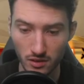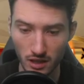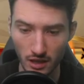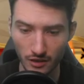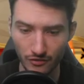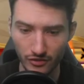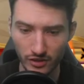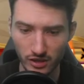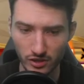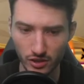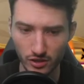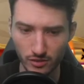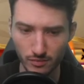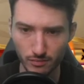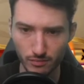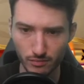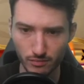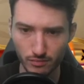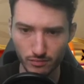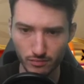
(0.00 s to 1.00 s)
I think I just
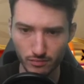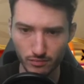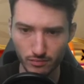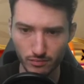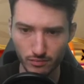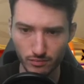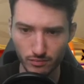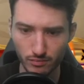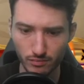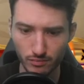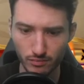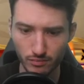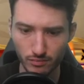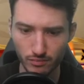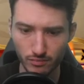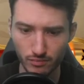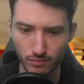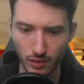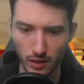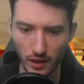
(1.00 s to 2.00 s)

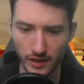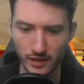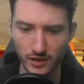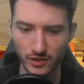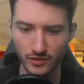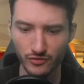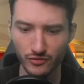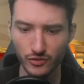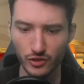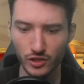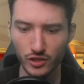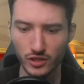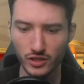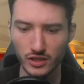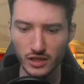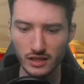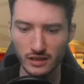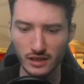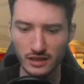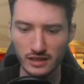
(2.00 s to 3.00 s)
play this first.
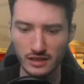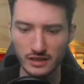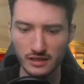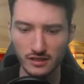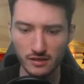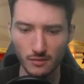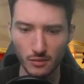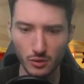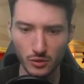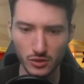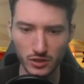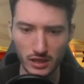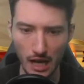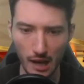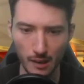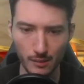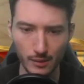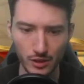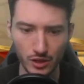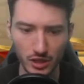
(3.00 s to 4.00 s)
It deals the most
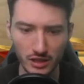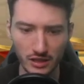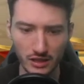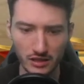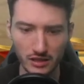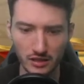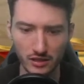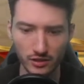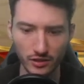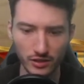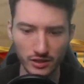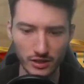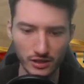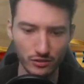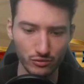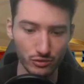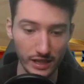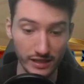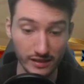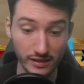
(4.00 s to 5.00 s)
damage, and this is certainly a
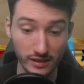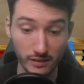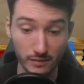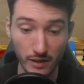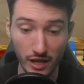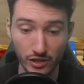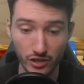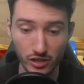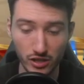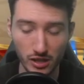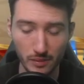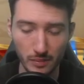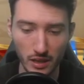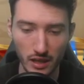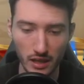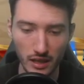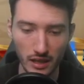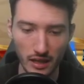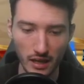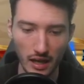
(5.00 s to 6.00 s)
racy matchup.
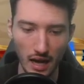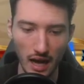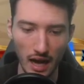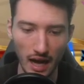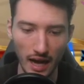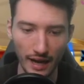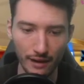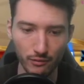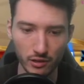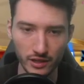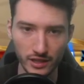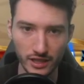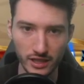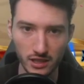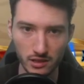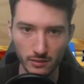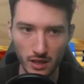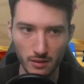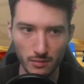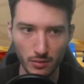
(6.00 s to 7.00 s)
I want to
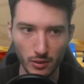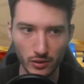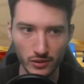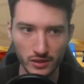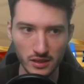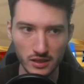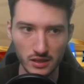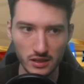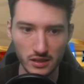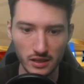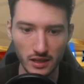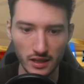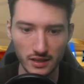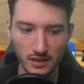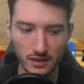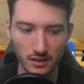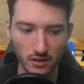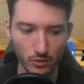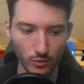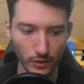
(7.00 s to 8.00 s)
kill my opponent
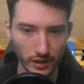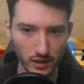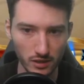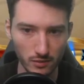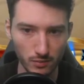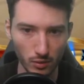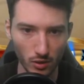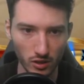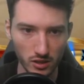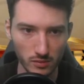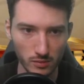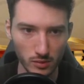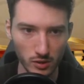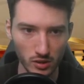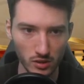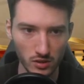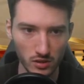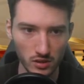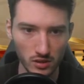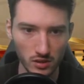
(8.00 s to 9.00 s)
as quick as possible.